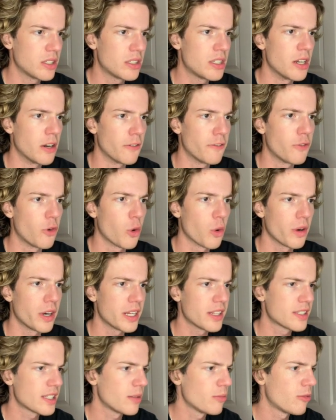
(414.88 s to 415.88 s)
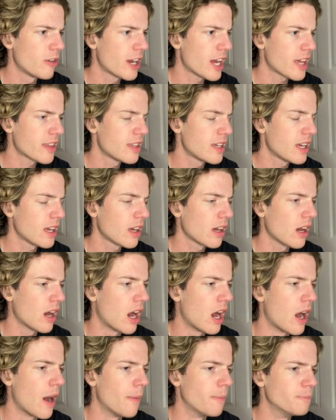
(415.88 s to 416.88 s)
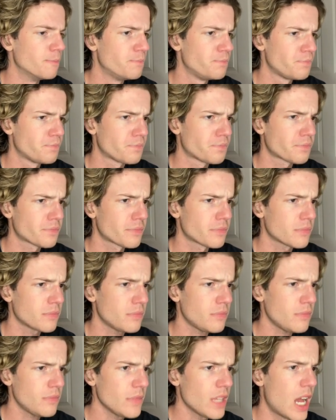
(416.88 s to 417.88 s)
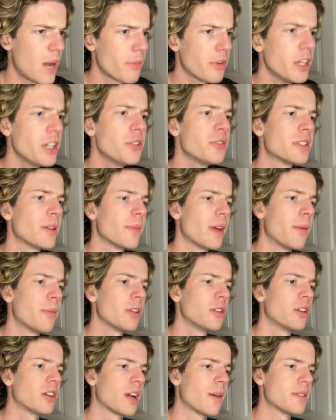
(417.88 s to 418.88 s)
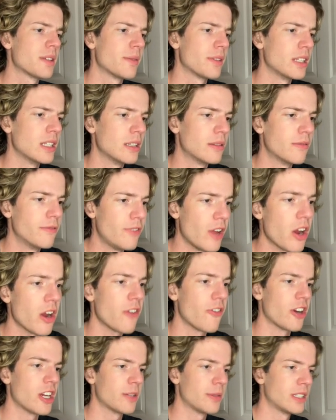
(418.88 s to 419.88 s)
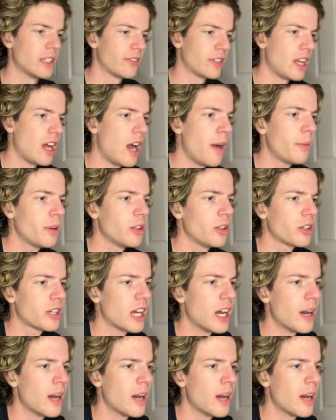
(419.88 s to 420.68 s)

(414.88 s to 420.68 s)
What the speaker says: foreign in some way, I think. I'm gonna look up something very, very specific now. I'm gonna look up